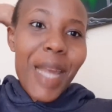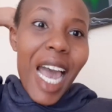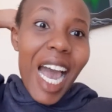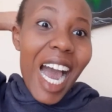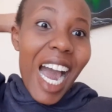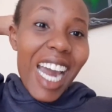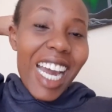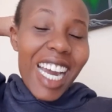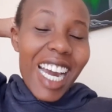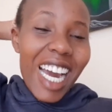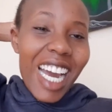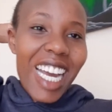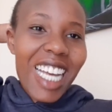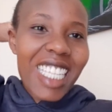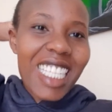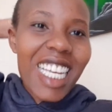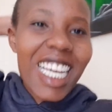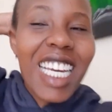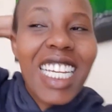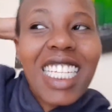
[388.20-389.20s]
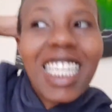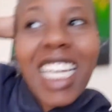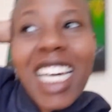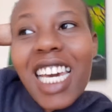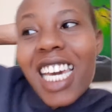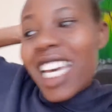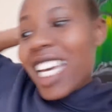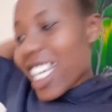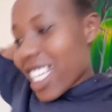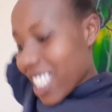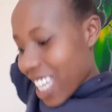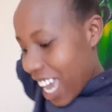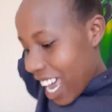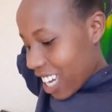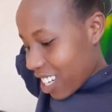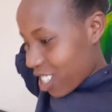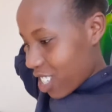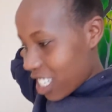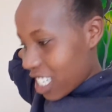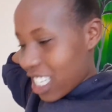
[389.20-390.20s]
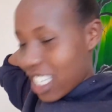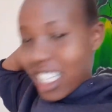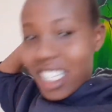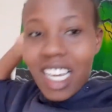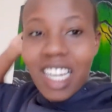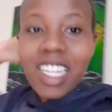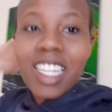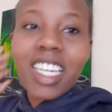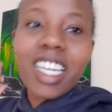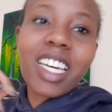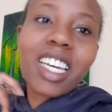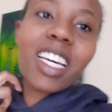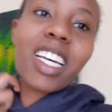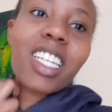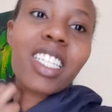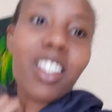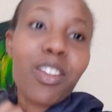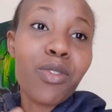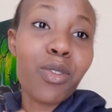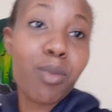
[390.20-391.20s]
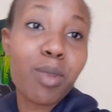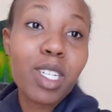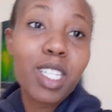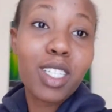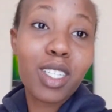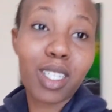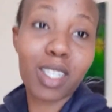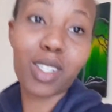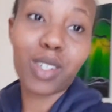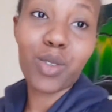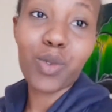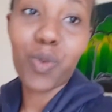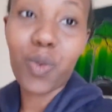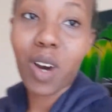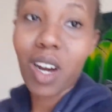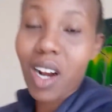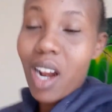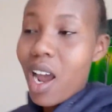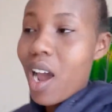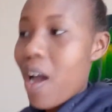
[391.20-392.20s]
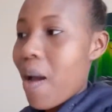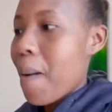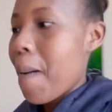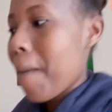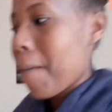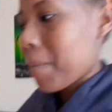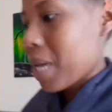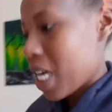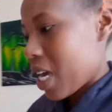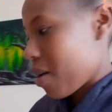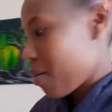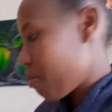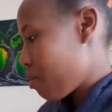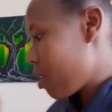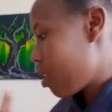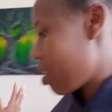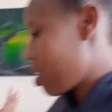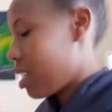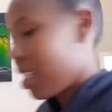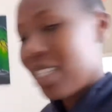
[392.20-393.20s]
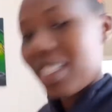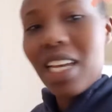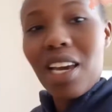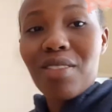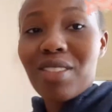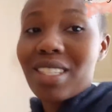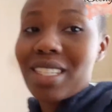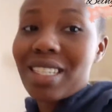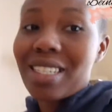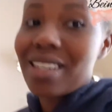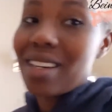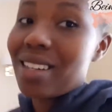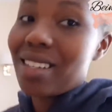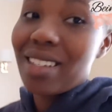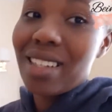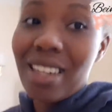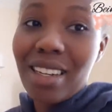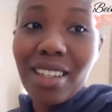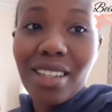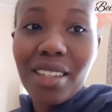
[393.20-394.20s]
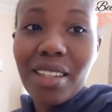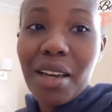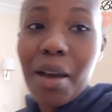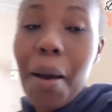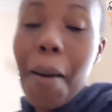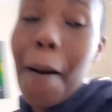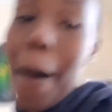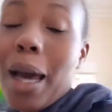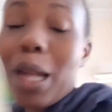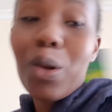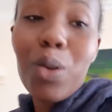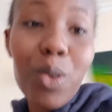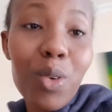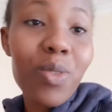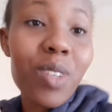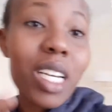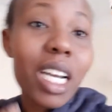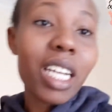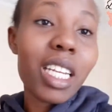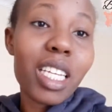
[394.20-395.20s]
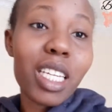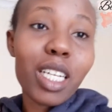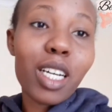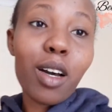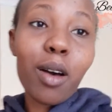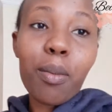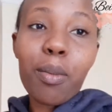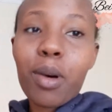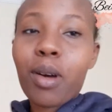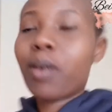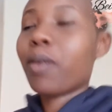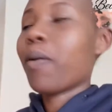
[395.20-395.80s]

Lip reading: Hi guys, it is actually Sunday. It's a few minutes to 1 p.m. Today I've just done a lot of tidying up.